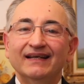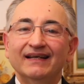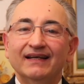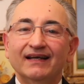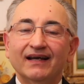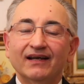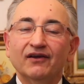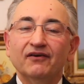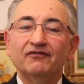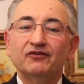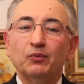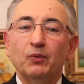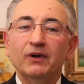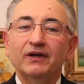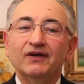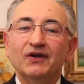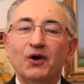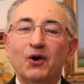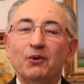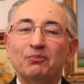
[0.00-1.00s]
Hello
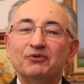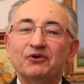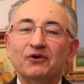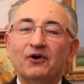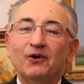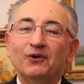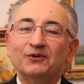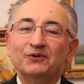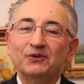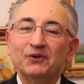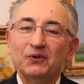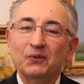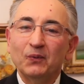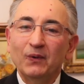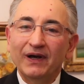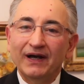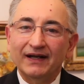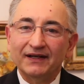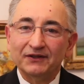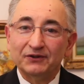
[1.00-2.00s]
everyone, hope you're all doing
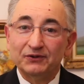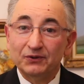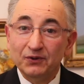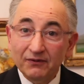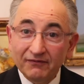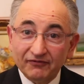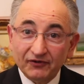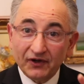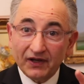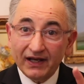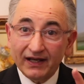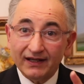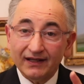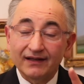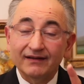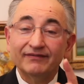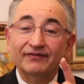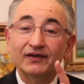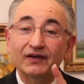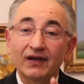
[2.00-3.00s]
well. Don't forget,
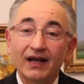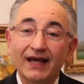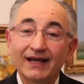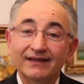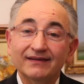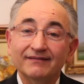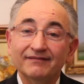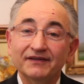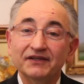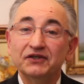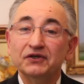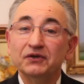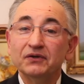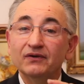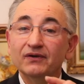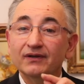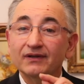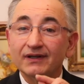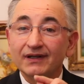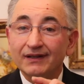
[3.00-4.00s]
if you like the video,
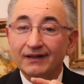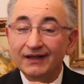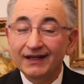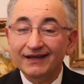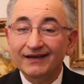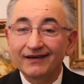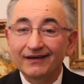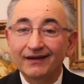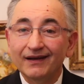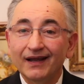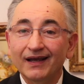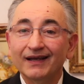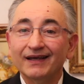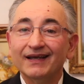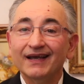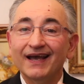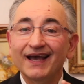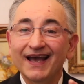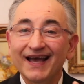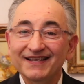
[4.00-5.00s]
click on
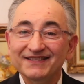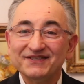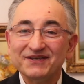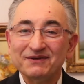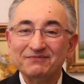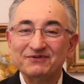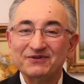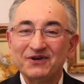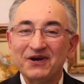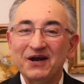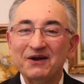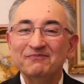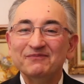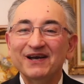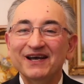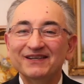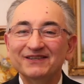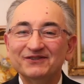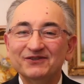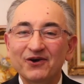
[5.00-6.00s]
like and subscribe
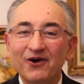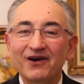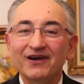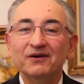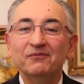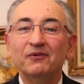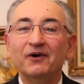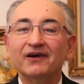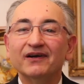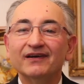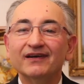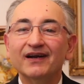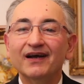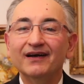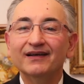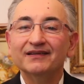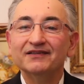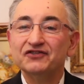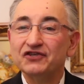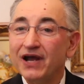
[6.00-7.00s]
and talk about it
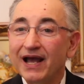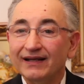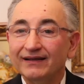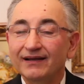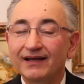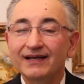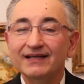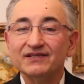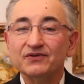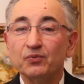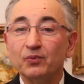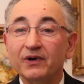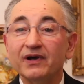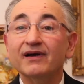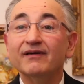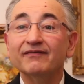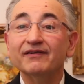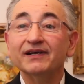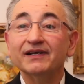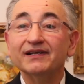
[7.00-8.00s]
on chat lines,
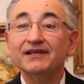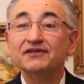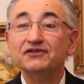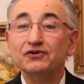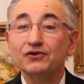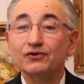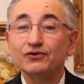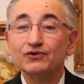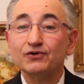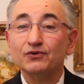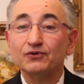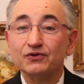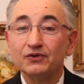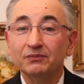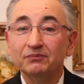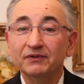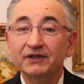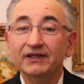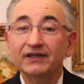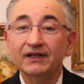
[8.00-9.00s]
wherever it is your social
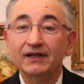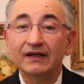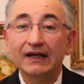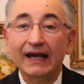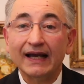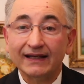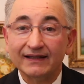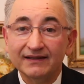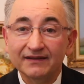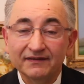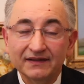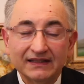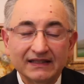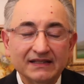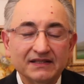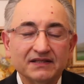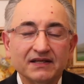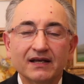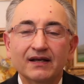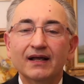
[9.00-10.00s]
media
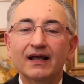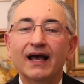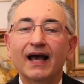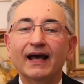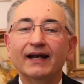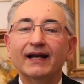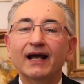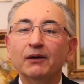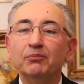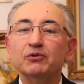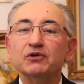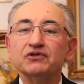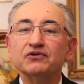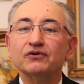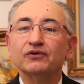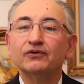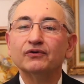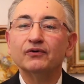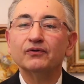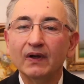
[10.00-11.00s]
activities, and help us to
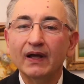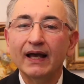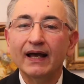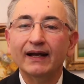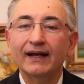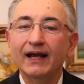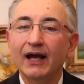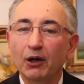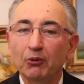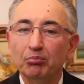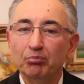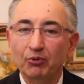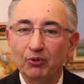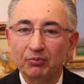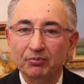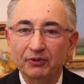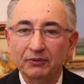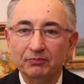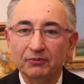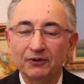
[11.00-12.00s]
grow and help more
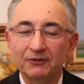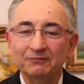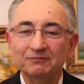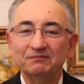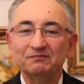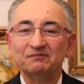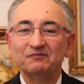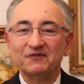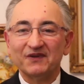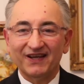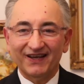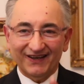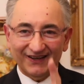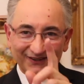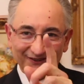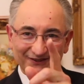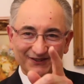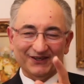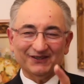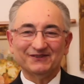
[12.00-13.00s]
people. I'll
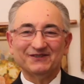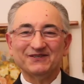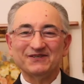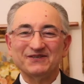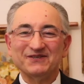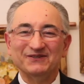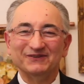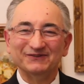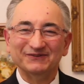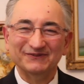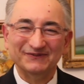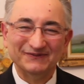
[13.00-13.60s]
talk to you soon.